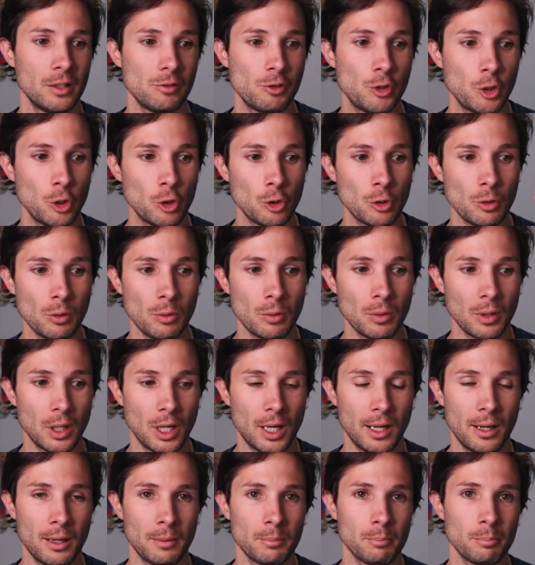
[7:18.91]
to
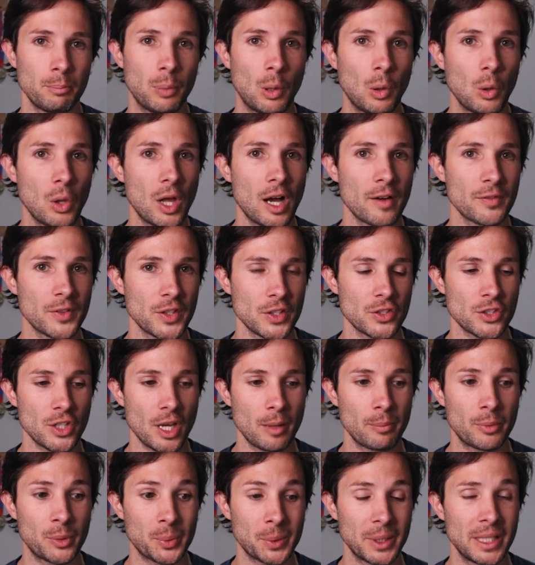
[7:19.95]
um, pull off the
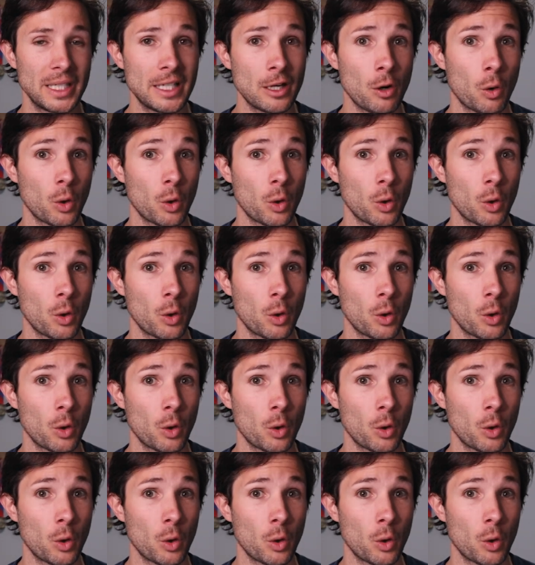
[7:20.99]
sub three,